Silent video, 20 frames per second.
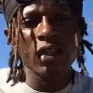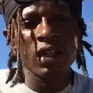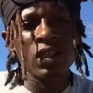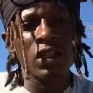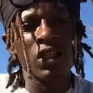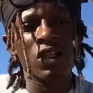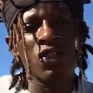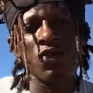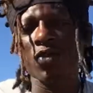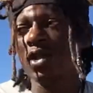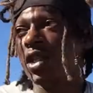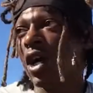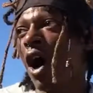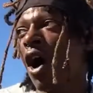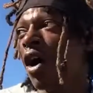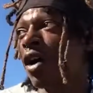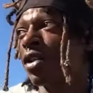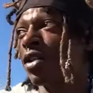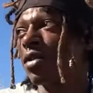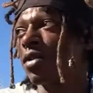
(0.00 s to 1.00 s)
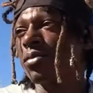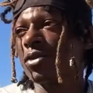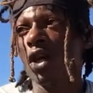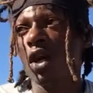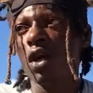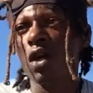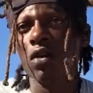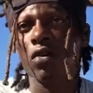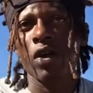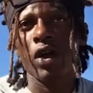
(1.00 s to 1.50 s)
that this was an awesome
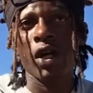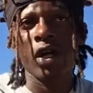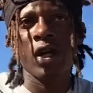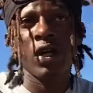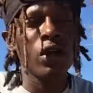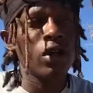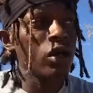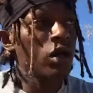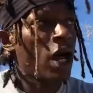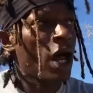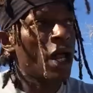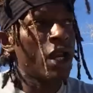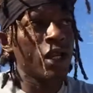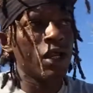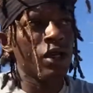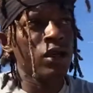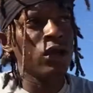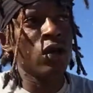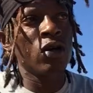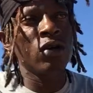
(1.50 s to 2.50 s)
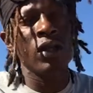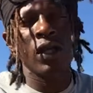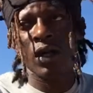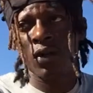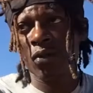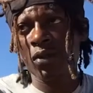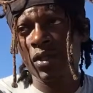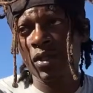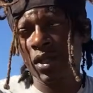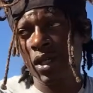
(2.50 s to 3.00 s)
talk right here. I didn't know that it
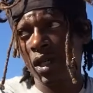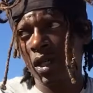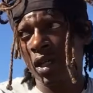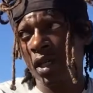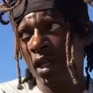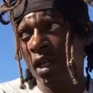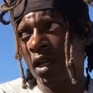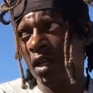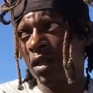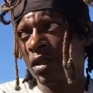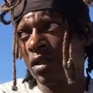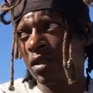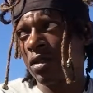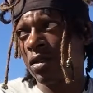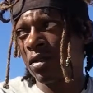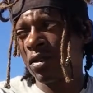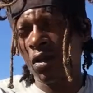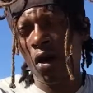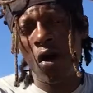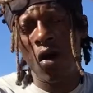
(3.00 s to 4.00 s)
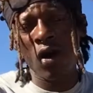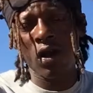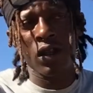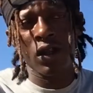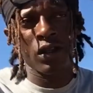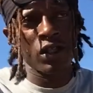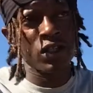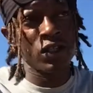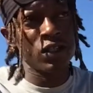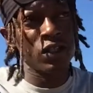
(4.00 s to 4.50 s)
was gonna get into all of
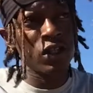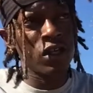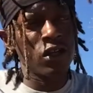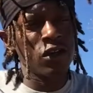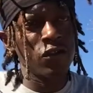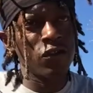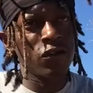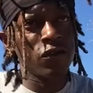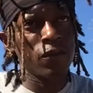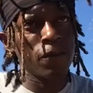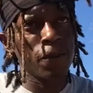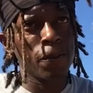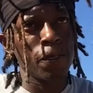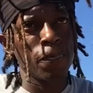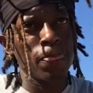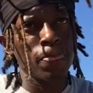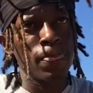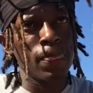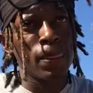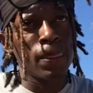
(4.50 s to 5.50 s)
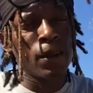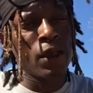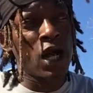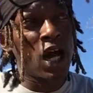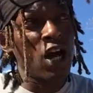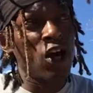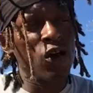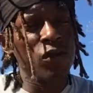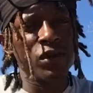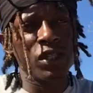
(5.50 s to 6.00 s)
this stuff. I
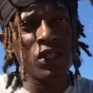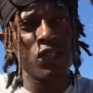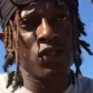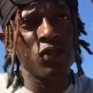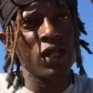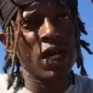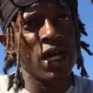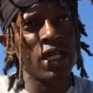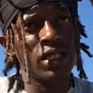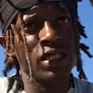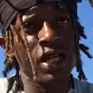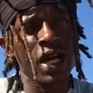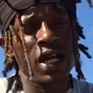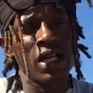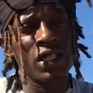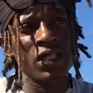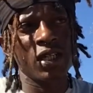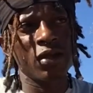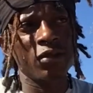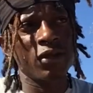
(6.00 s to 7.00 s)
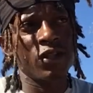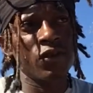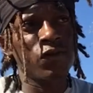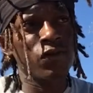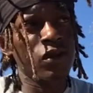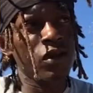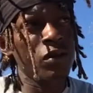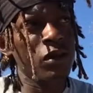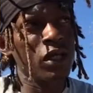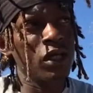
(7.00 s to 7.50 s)
hope that you guys got something
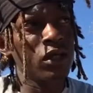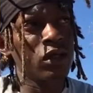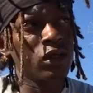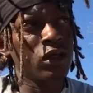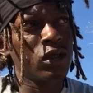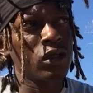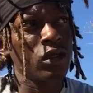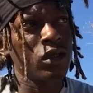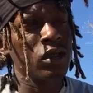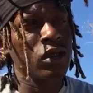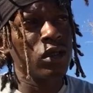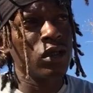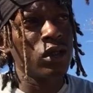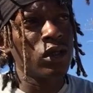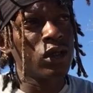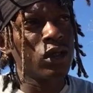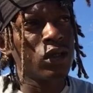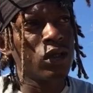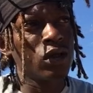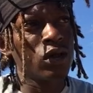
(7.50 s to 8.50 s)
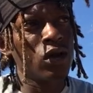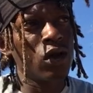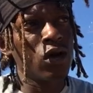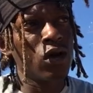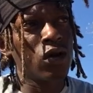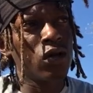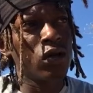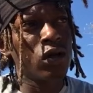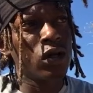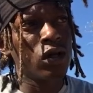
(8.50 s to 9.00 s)
from it, you
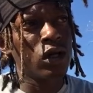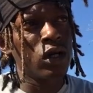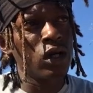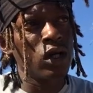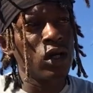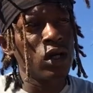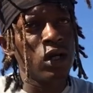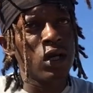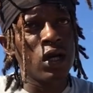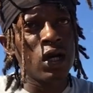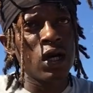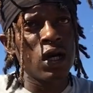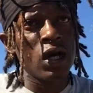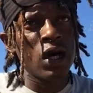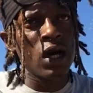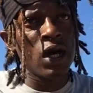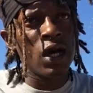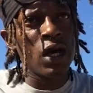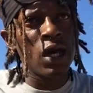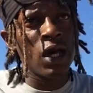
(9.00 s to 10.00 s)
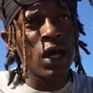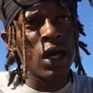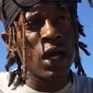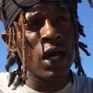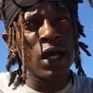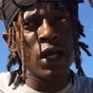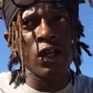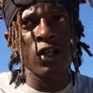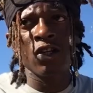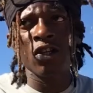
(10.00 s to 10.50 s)
know.
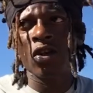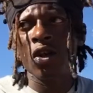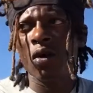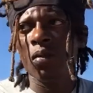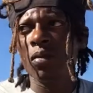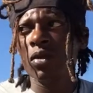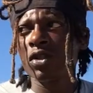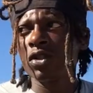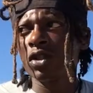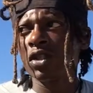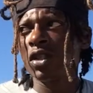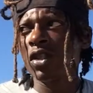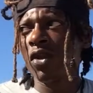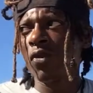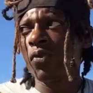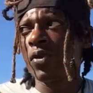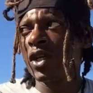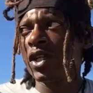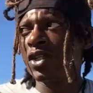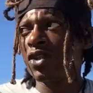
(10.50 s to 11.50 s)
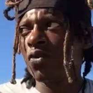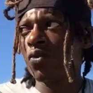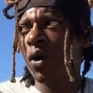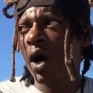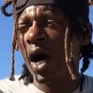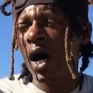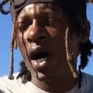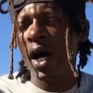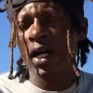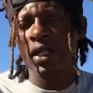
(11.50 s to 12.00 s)
And most of the reason
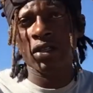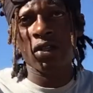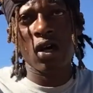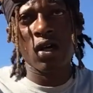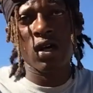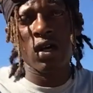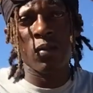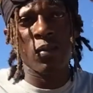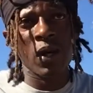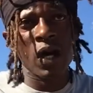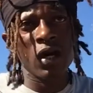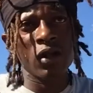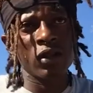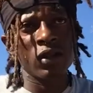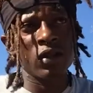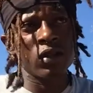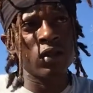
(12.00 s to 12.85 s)
why I talk about